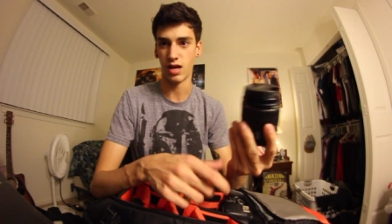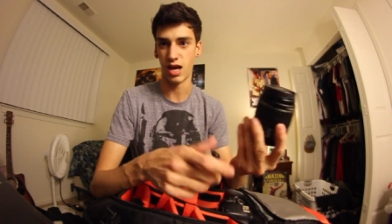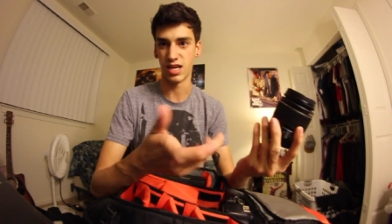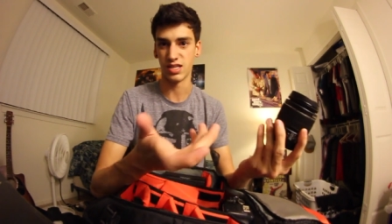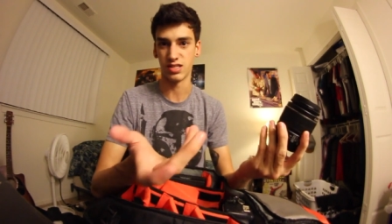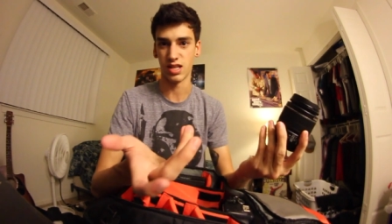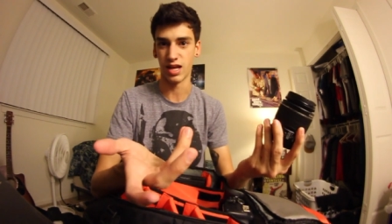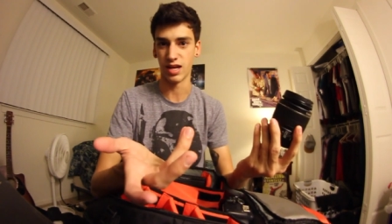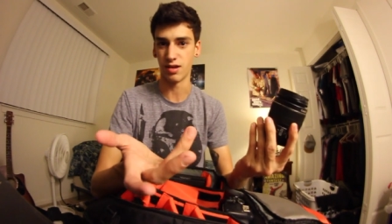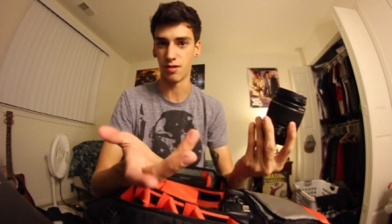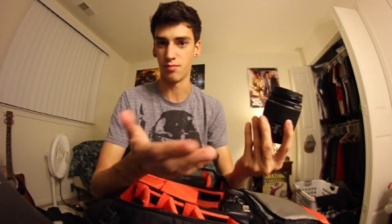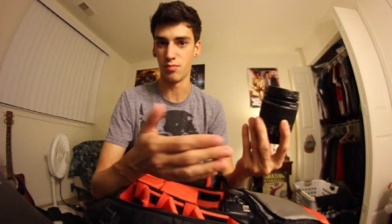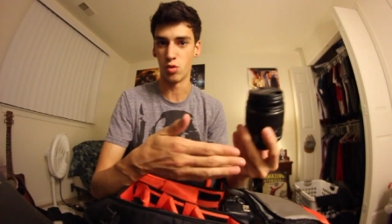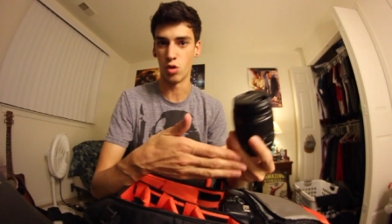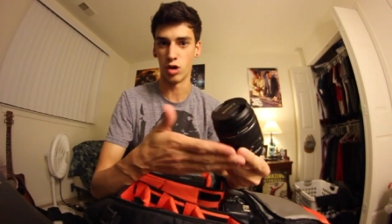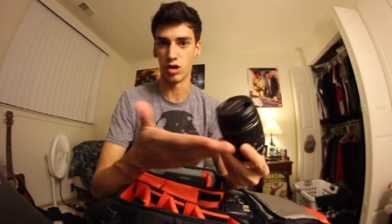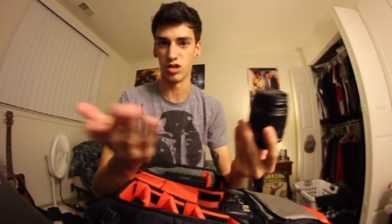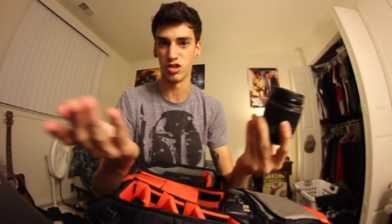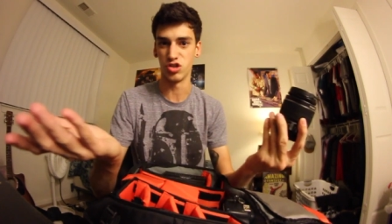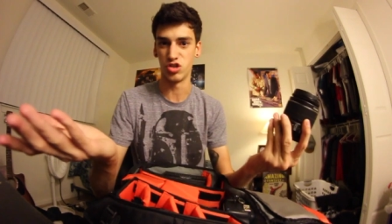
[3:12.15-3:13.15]
Has like
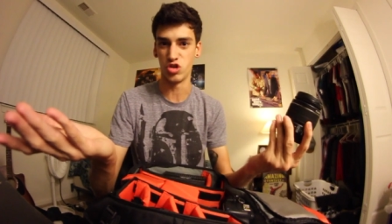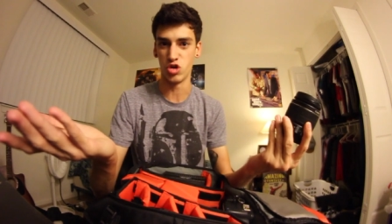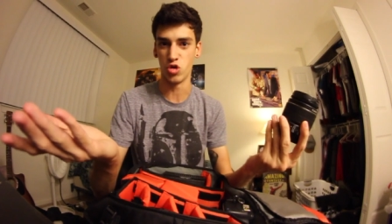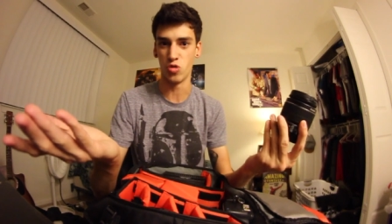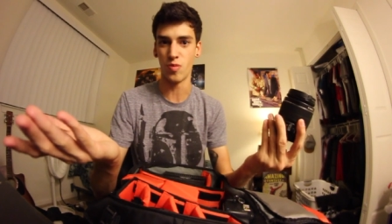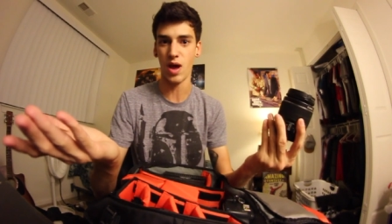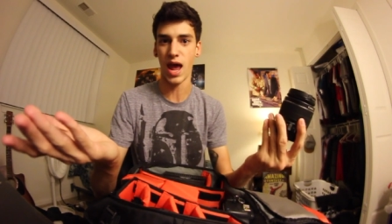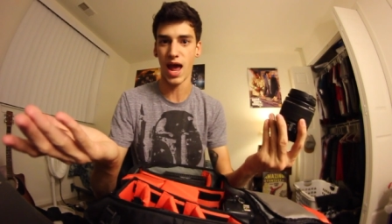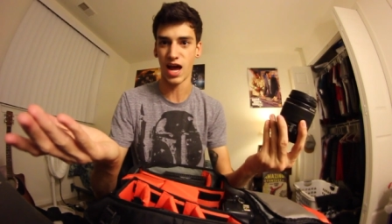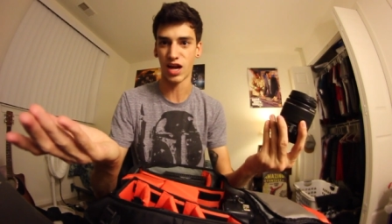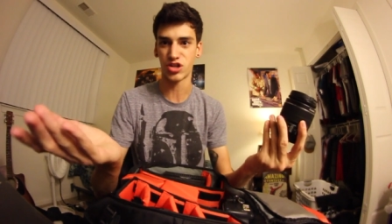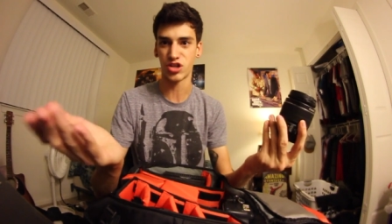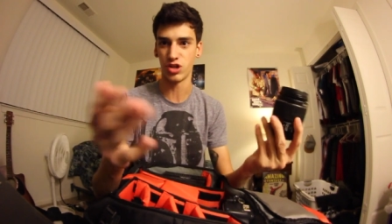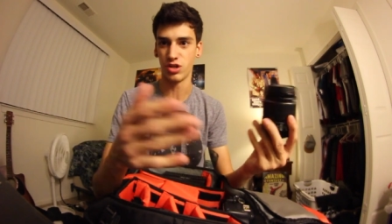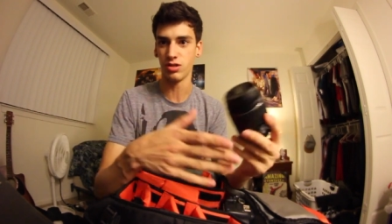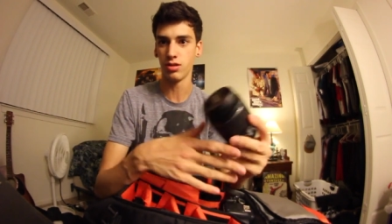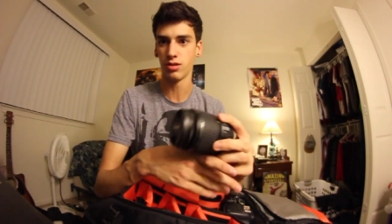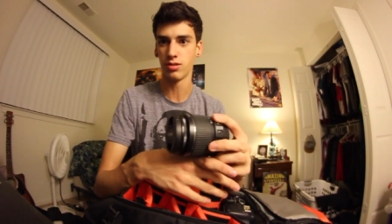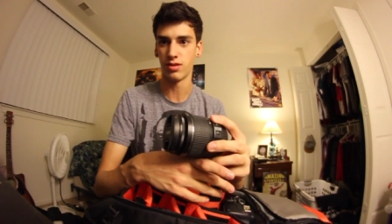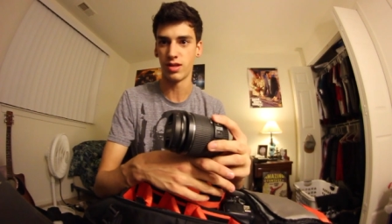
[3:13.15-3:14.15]
more zoom
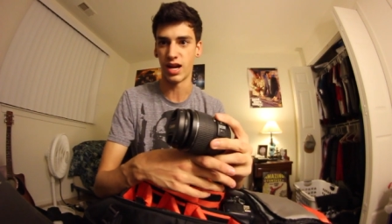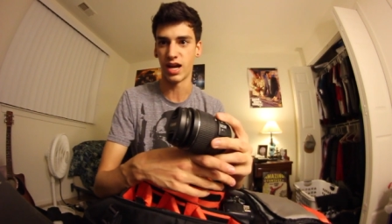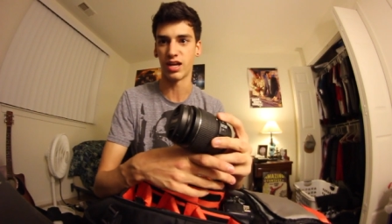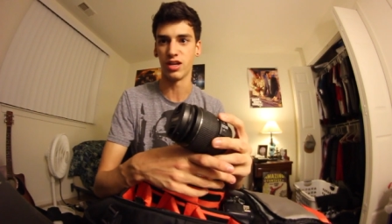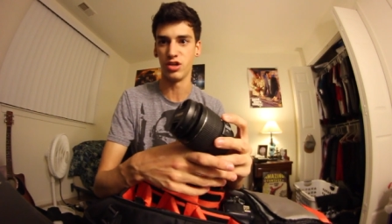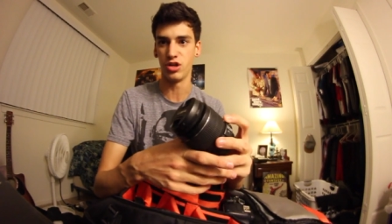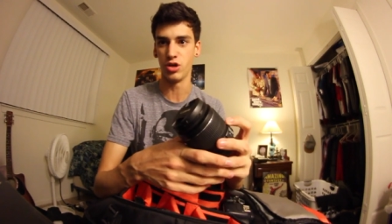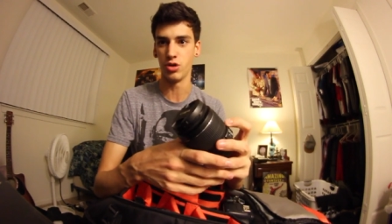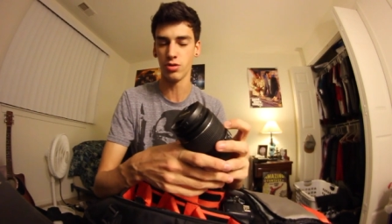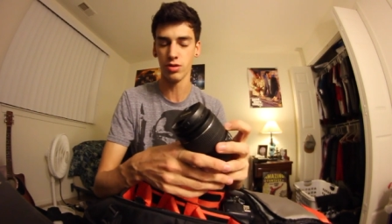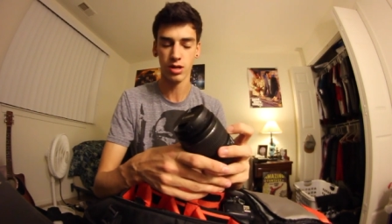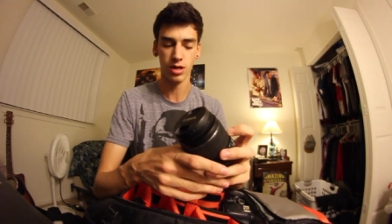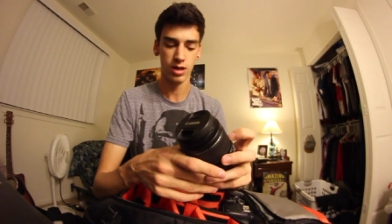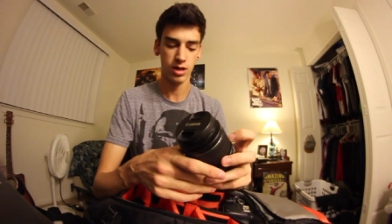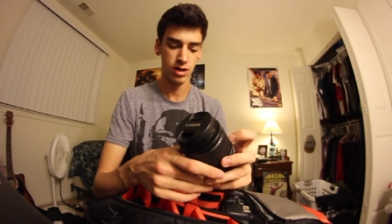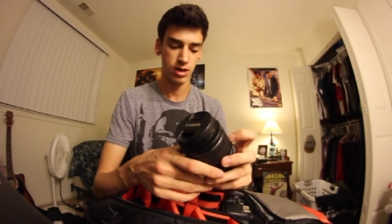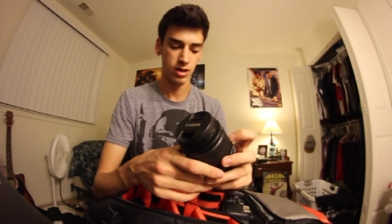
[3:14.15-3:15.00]
action that I can do.